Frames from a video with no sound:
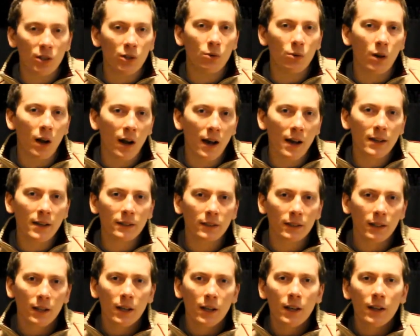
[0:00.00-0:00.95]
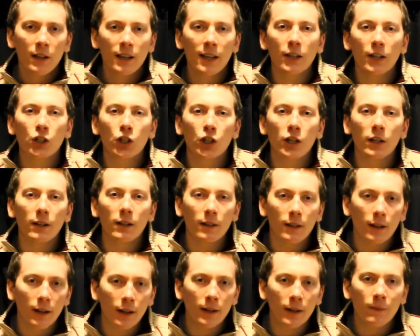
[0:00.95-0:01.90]
to you guys. Get shit
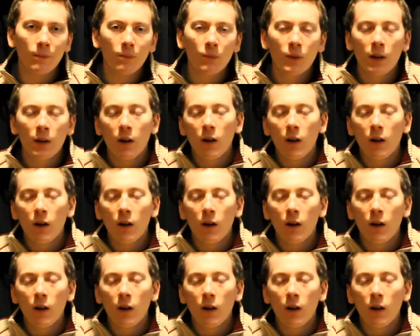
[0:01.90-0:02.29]
done.